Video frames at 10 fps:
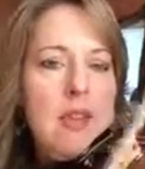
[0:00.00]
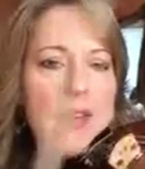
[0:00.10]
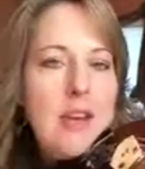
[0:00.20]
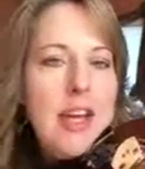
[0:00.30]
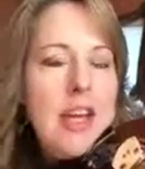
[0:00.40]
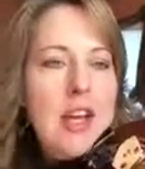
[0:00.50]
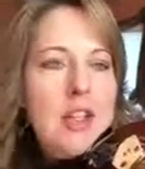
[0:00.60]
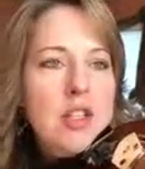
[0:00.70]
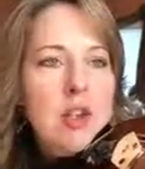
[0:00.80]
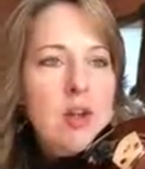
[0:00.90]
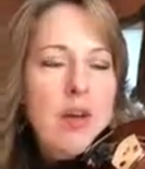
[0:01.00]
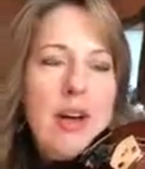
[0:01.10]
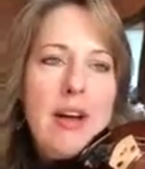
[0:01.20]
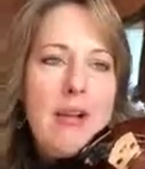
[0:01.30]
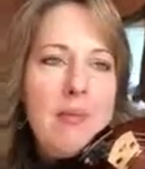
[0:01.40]
Okay, so
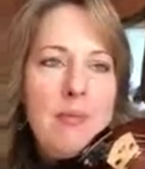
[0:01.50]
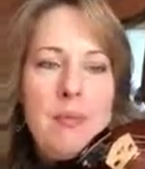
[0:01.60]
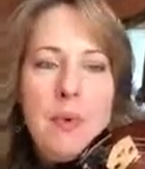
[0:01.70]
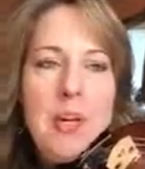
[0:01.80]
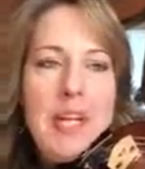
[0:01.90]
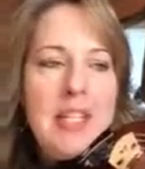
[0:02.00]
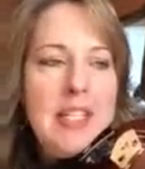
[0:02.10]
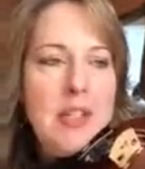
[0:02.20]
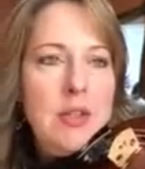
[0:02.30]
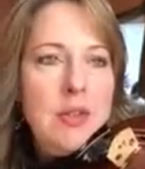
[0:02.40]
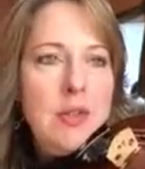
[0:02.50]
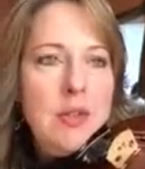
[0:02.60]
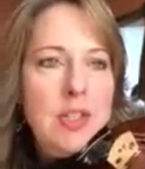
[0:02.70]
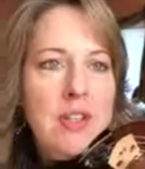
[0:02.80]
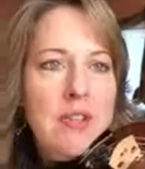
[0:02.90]
pretty easy 2-2
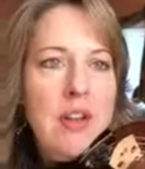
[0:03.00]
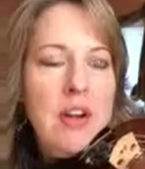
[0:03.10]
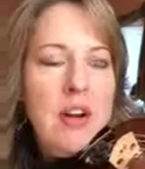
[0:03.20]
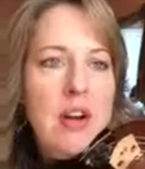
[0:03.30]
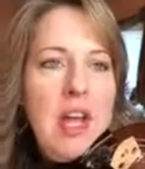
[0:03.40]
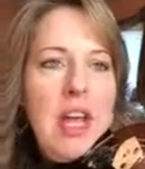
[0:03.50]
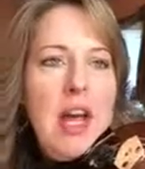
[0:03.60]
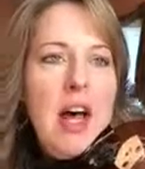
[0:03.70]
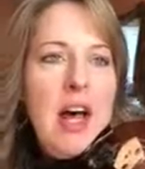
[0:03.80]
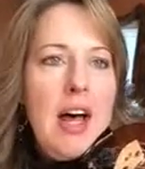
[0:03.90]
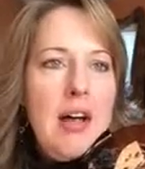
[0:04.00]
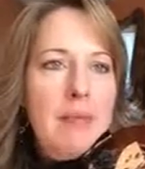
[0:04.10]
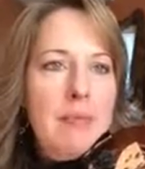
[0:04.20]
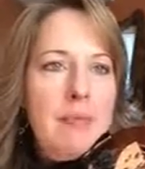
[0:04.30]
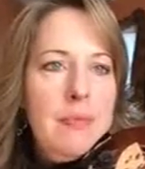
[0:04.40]
shift there.
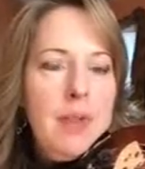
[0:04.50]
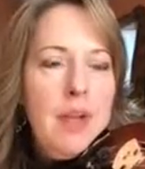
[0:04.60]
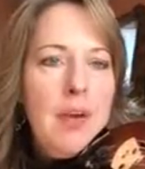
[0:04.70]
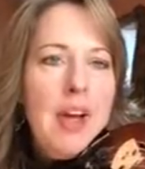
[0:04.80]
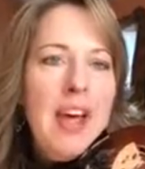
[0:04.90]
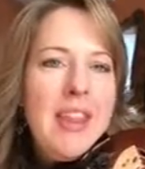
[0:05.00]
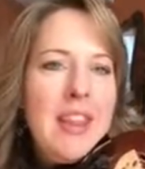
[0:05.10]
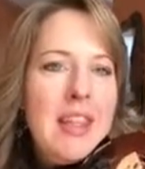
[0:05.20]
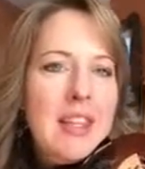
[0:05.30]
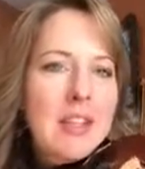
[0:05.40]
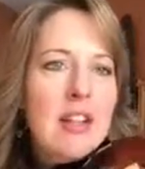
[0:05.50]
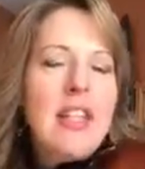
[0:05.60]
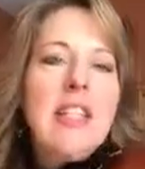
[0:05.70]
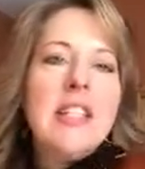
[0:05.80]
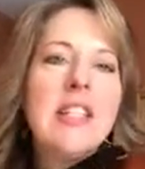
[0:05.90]
Okay, I think that's all I
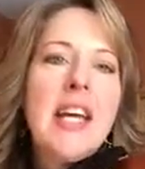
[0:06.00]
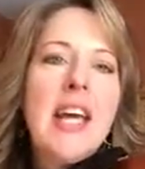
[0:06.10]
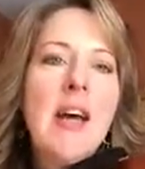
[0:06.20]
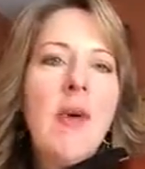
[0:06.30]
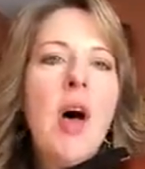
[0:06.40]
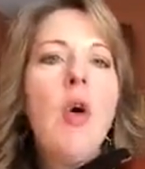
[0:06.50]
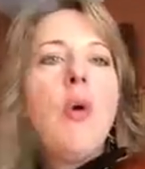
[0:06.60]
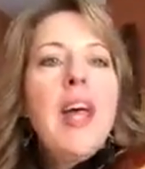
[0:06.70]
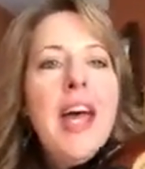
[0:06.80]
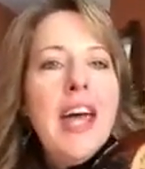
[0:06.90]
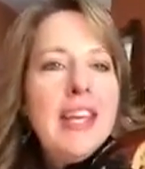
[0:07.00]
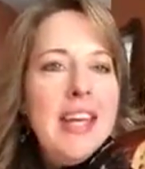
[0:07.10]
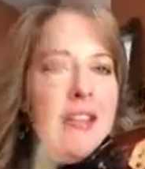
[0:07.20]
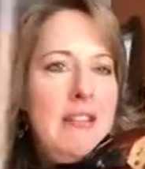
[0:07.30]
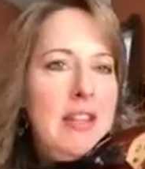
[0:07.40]
need to say about, oh, at the
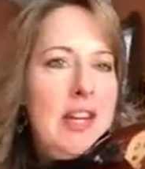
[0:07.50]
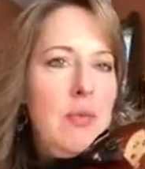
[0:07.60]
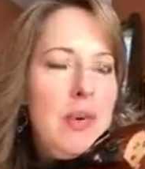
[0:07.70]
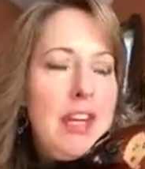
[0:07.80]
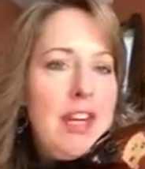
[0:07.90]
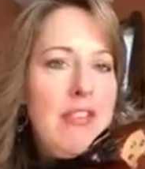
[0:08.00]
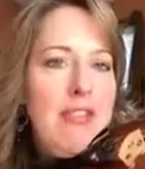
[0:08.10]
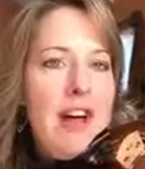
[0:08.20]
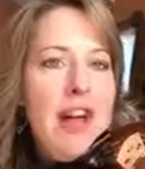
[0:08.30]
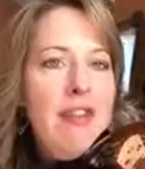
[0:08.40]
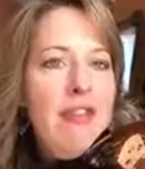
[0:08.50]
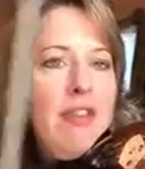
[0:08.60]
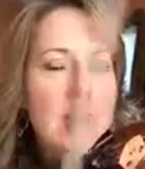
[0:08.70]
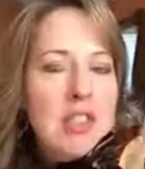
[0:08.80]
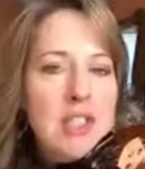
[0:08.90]
end of the line 195,
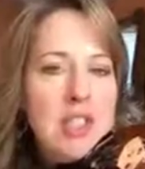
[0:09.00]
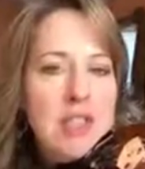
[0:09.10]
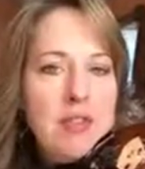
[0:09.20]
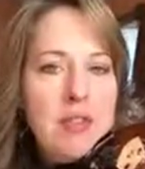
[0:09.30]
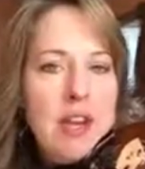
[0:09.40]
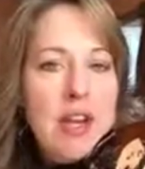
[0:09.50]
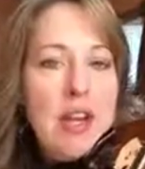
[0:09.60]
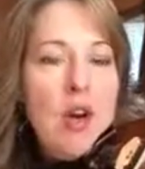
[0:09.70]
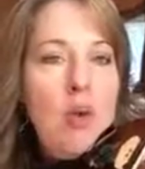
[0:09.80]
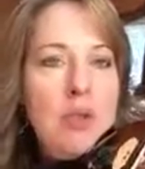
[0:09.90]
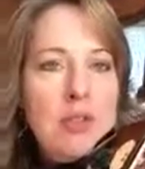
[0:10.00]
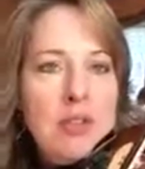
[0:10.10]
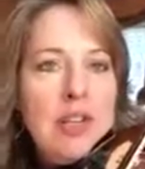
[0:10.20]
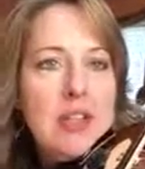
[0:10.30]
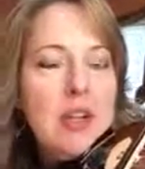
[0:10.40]
there's a shift on an open
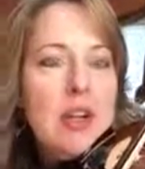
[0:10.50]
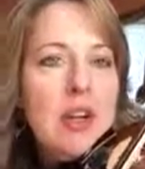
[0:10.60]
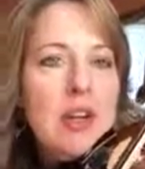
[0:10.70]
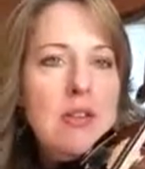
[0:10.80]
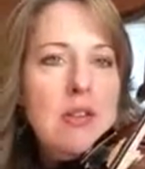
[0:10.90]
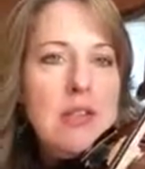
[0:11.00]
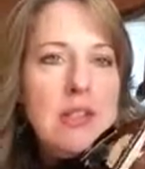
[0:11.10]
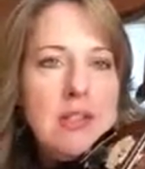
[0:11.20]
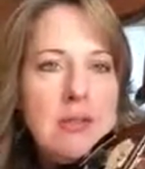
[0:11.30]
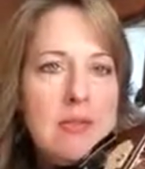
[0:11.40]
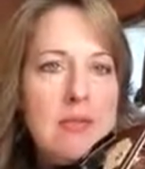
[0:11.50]
string. So you're gonna do this.